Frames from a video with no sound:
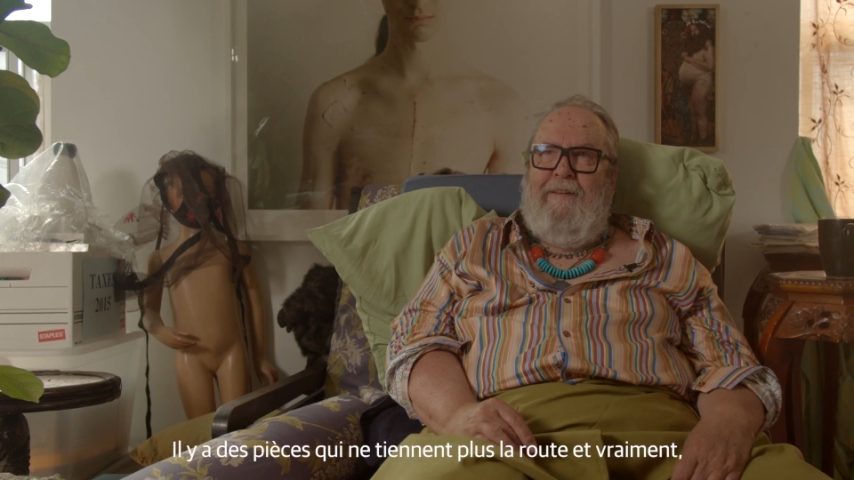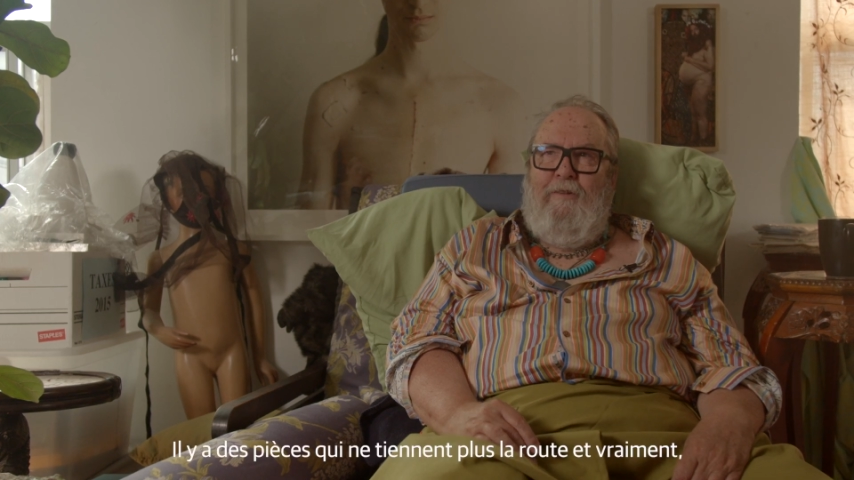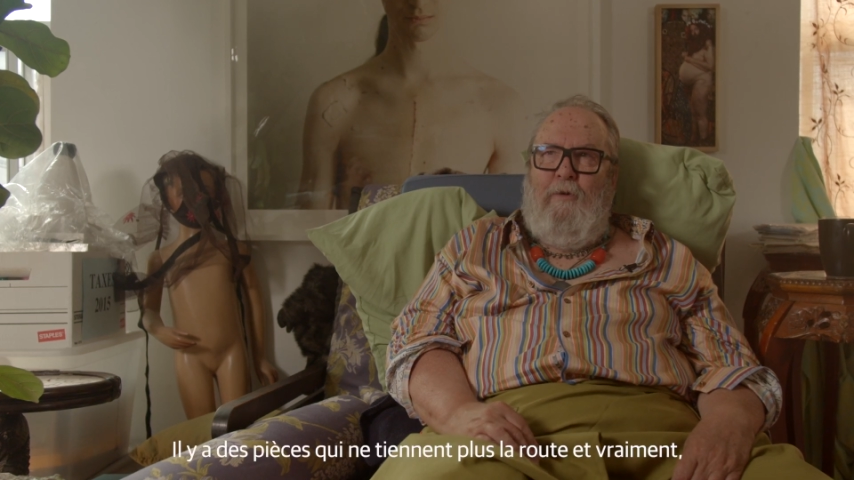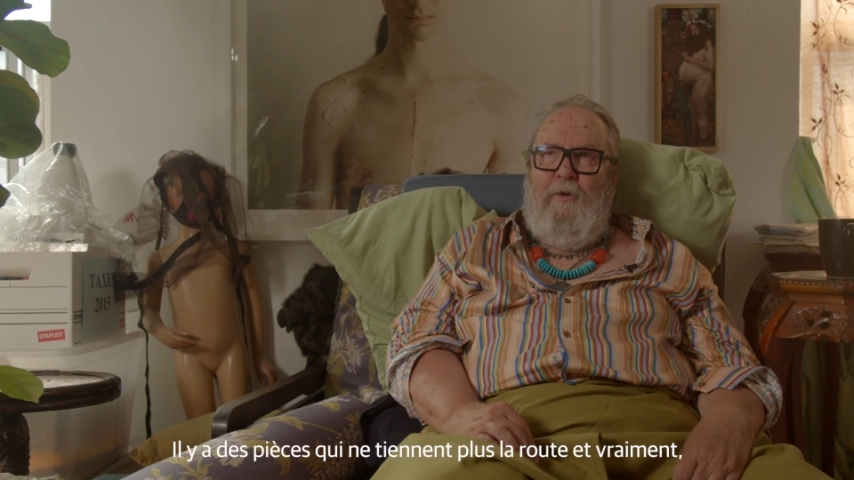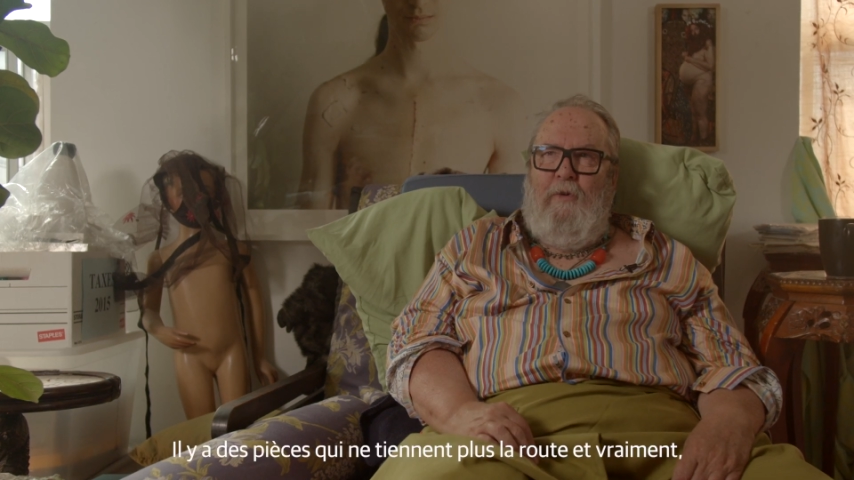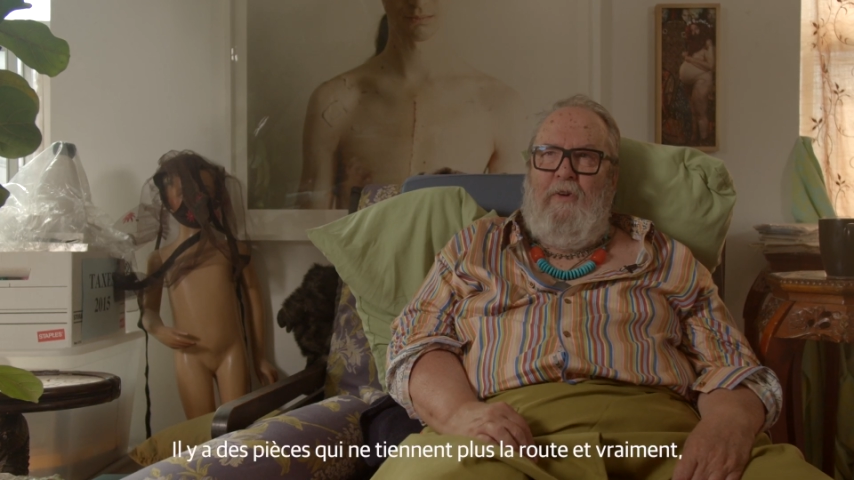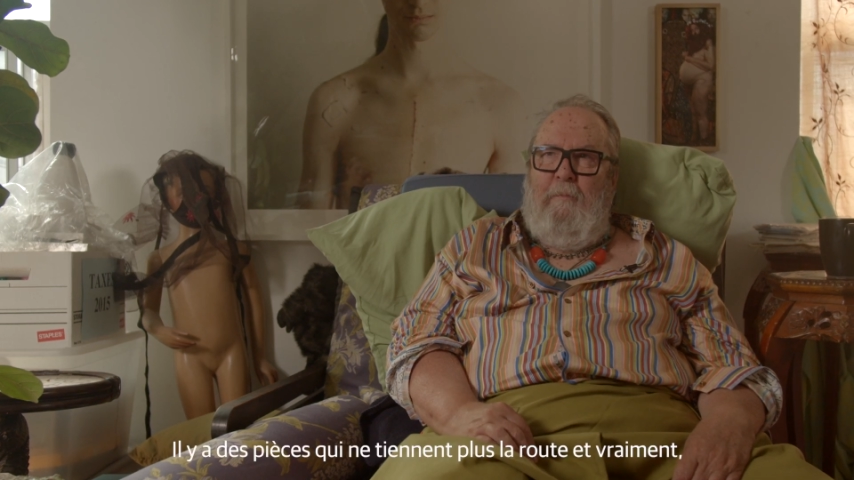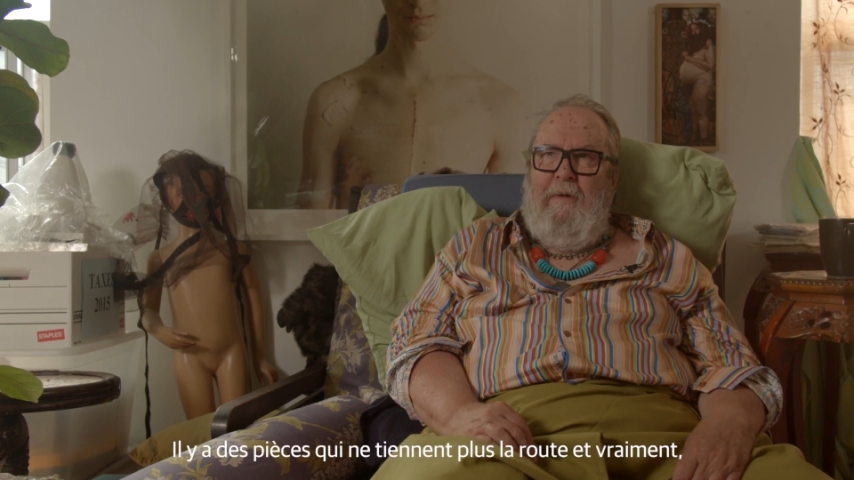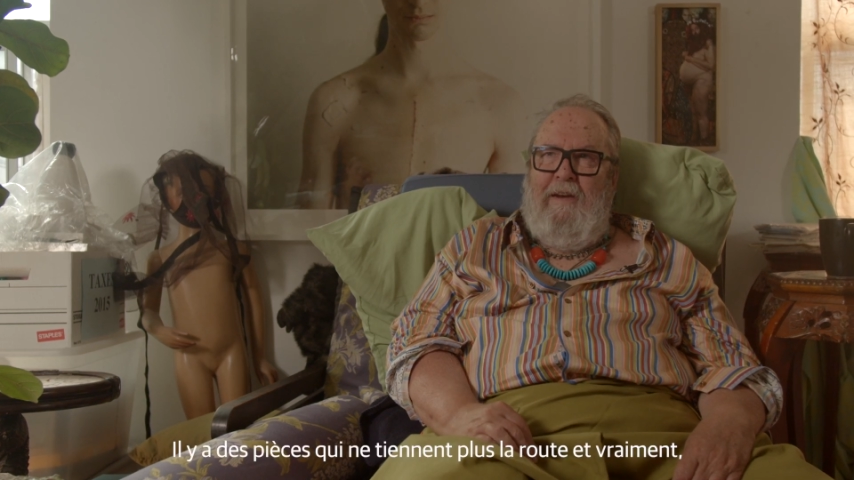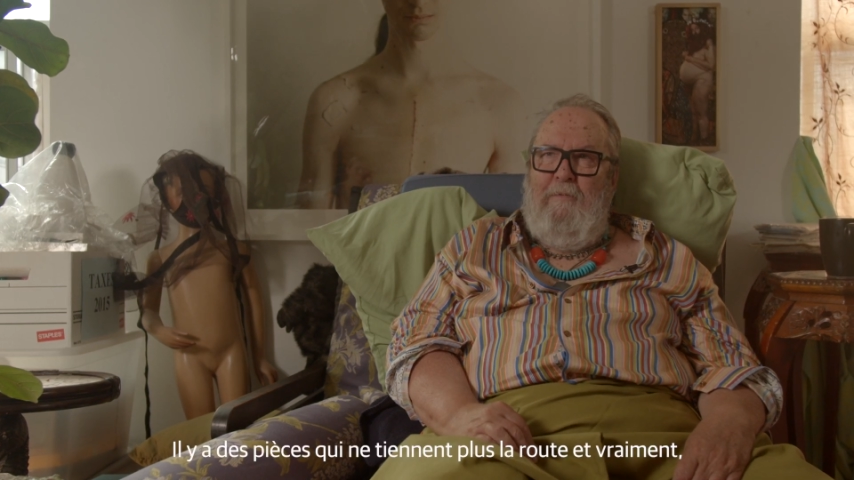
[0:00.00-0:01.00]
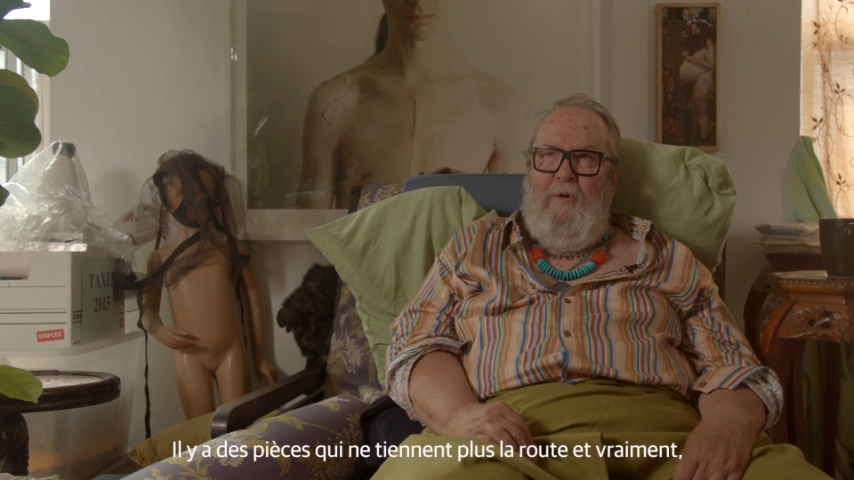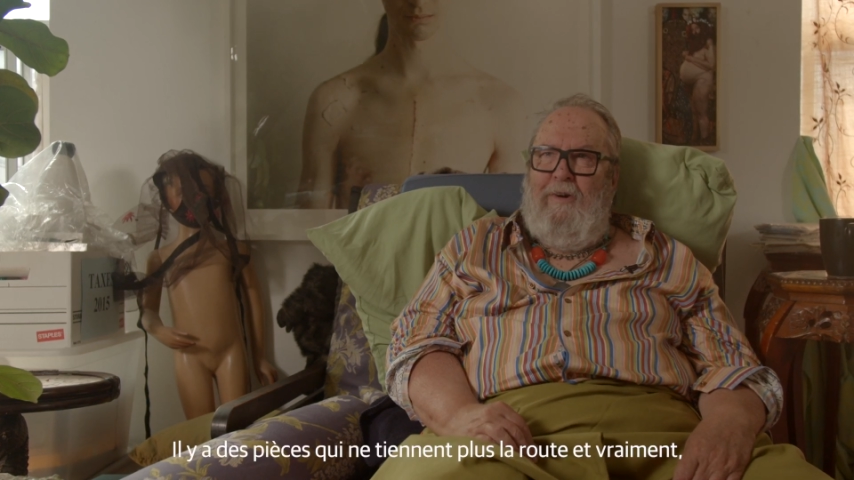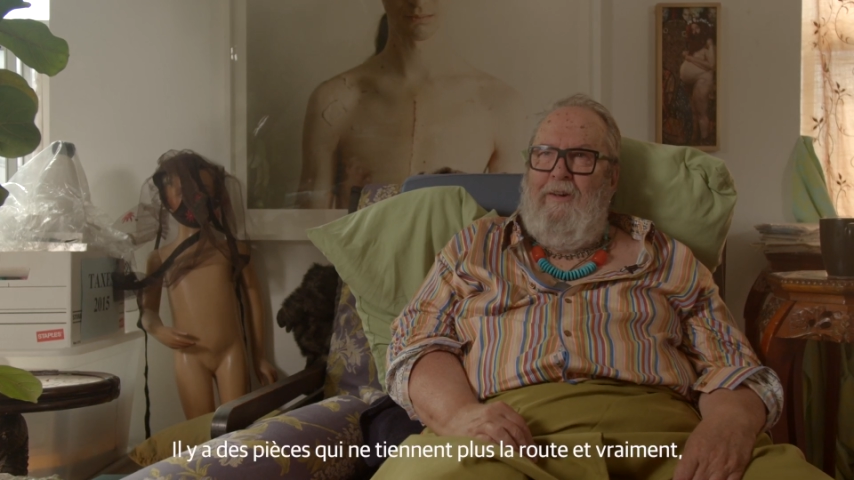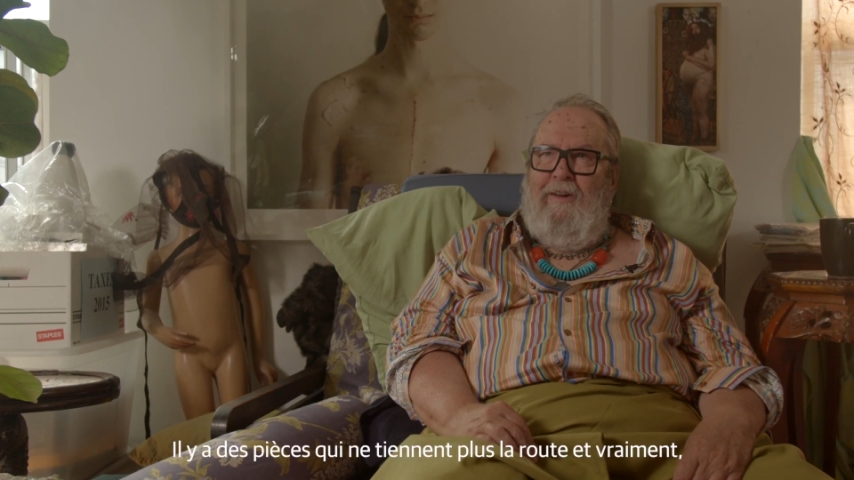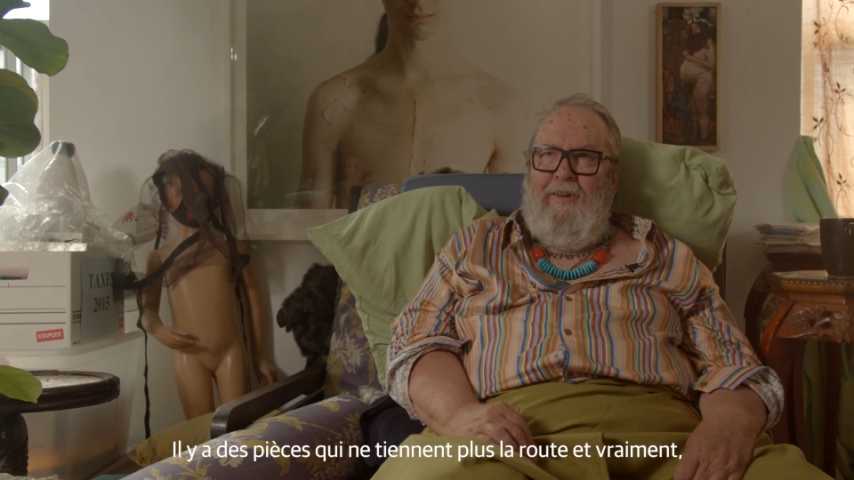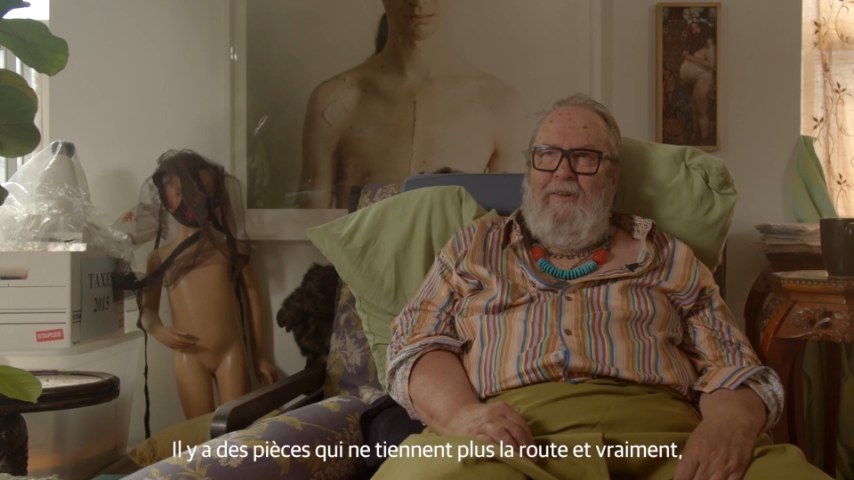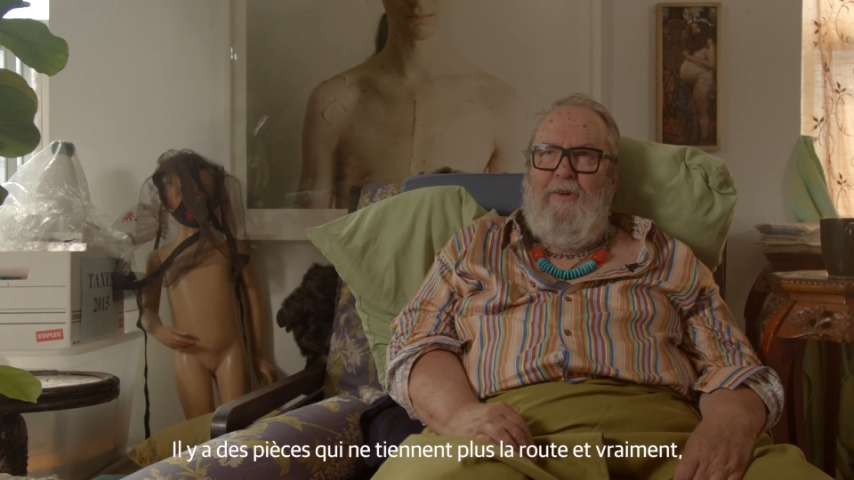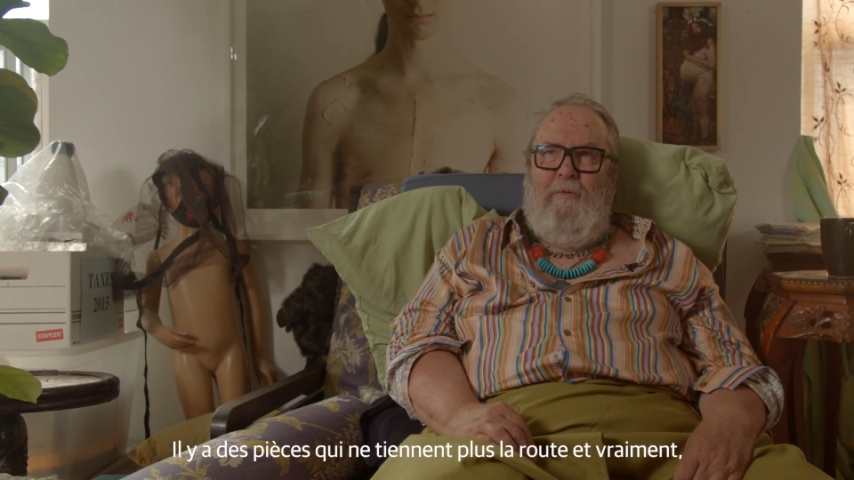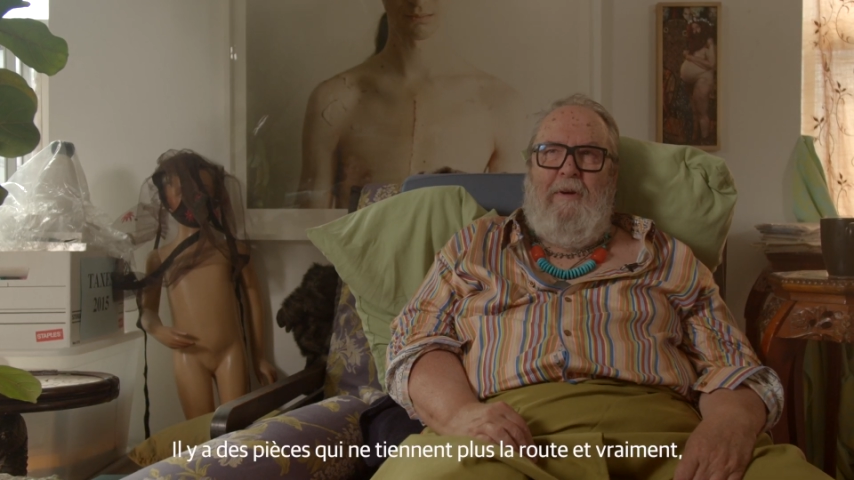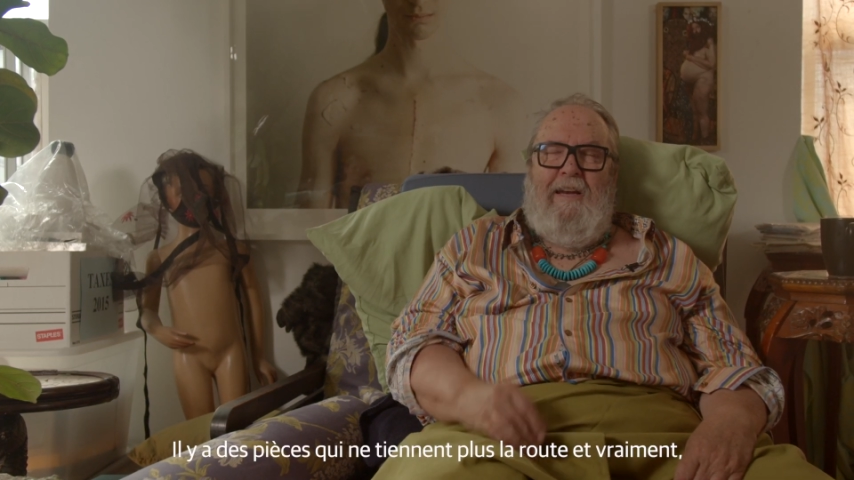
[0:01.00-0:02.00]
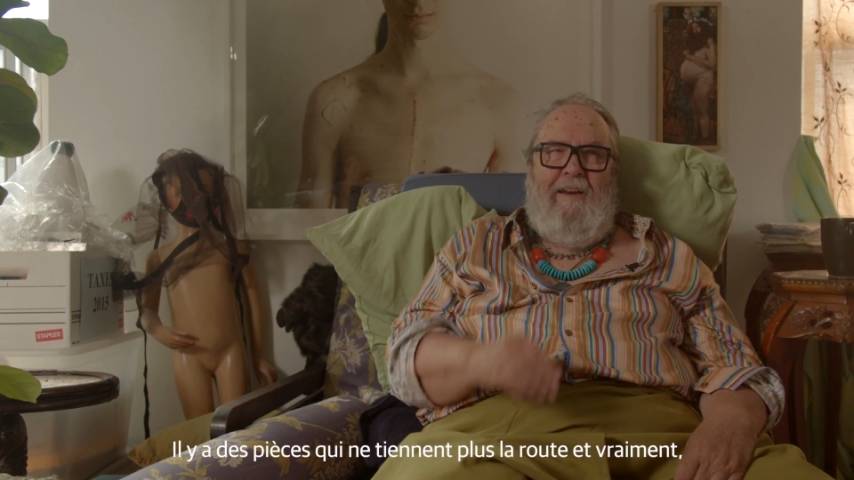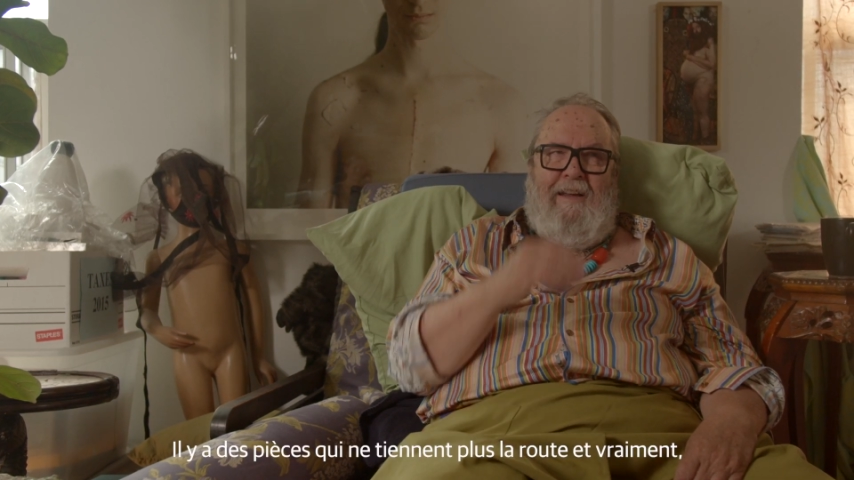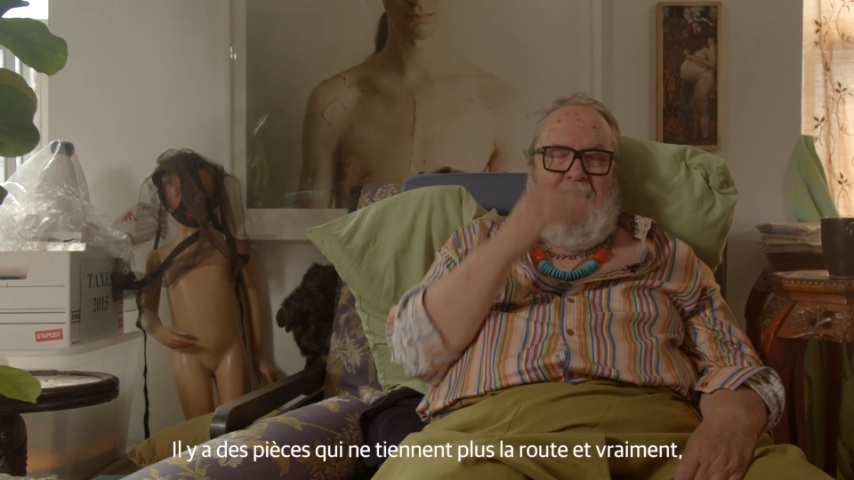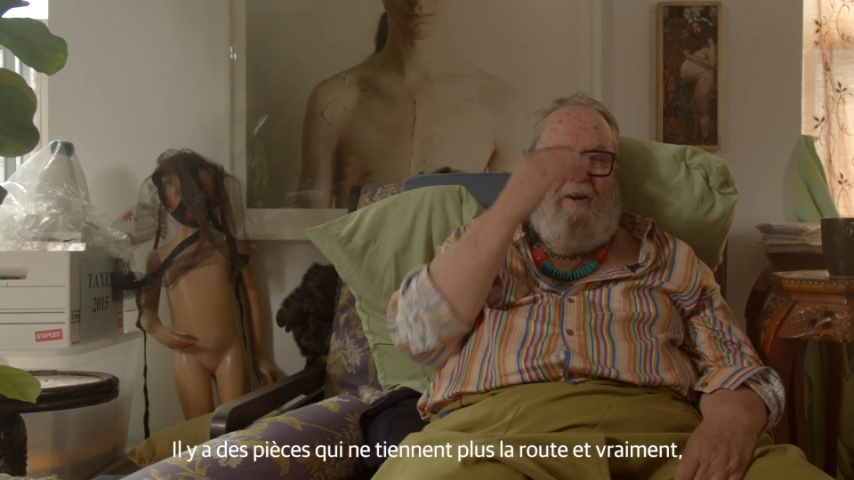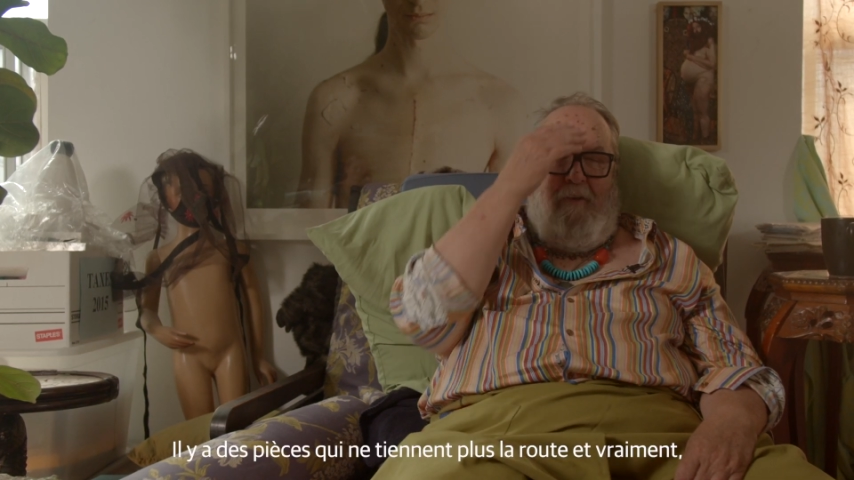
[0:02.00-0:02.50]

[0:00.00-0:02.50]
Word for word: that don't hold up anymore, and you're really like,